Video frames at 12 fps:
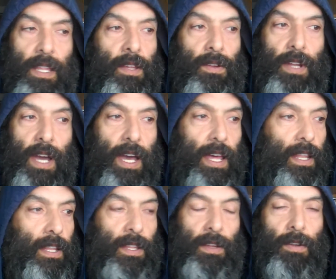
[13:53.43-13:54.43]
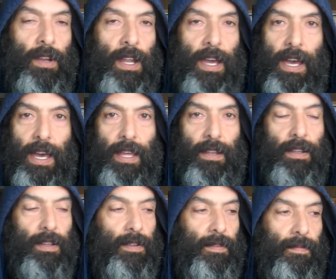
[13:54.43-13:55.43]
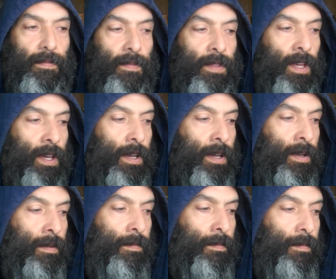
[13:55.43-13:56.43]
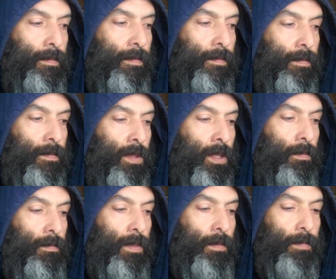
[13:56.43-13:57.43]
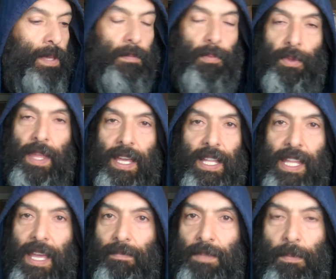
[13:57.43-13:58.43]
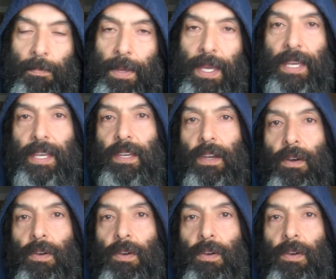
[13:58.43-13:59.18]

they're not they're not the um the the people they claim to be.